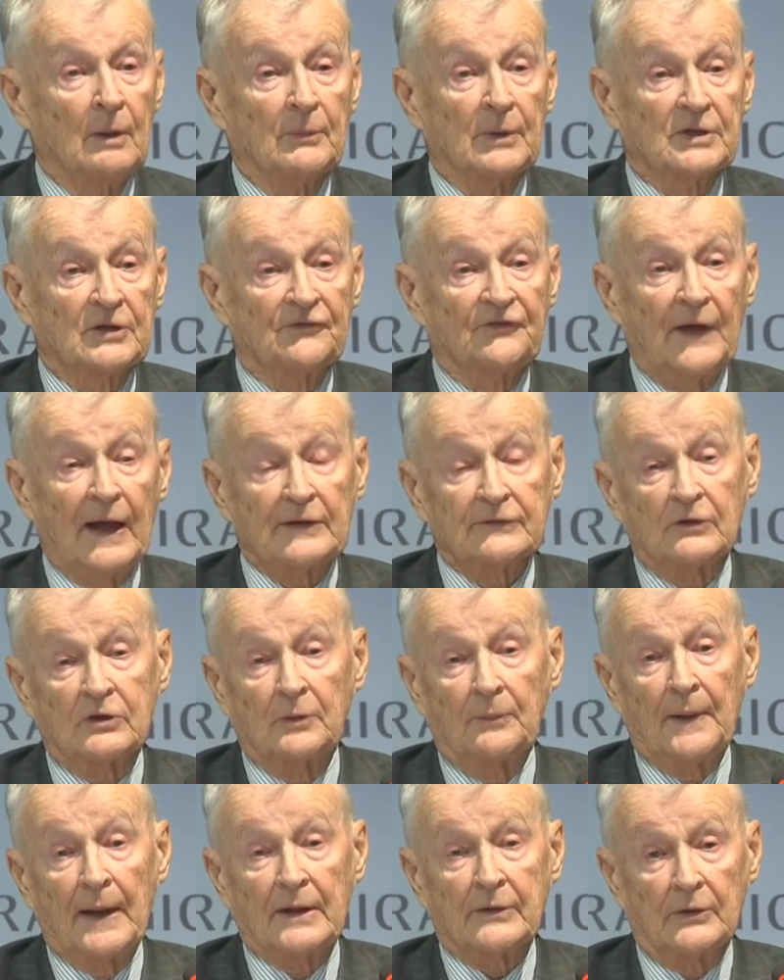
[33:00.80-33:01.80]
But the fact of
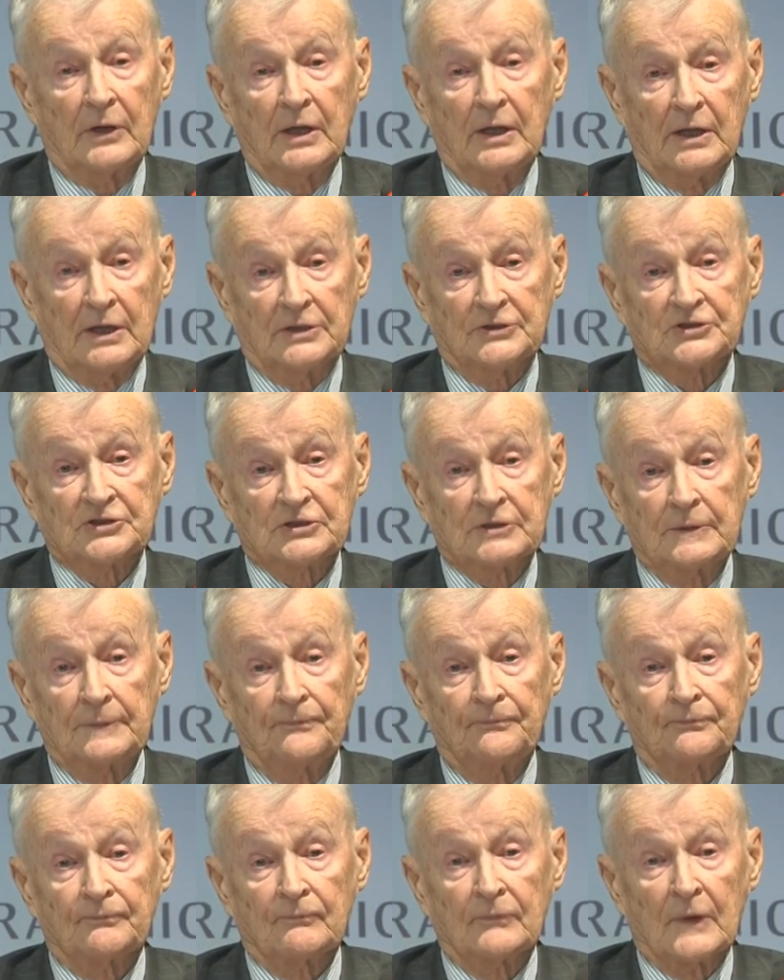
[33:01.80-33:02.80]
the matter is
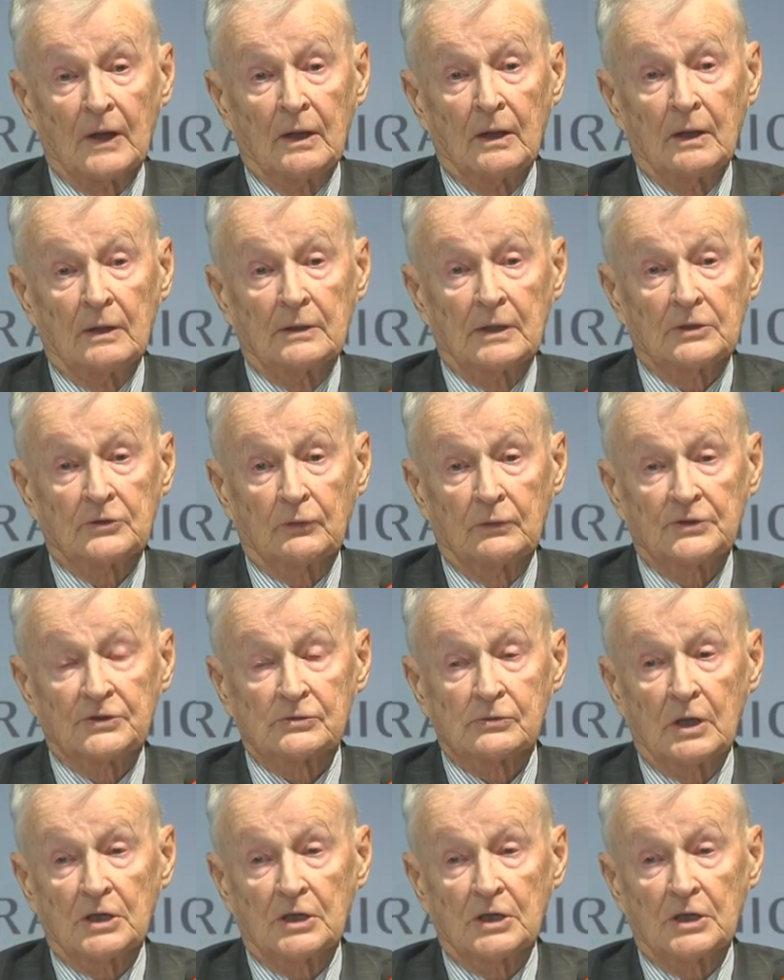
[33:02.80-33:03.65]
that when the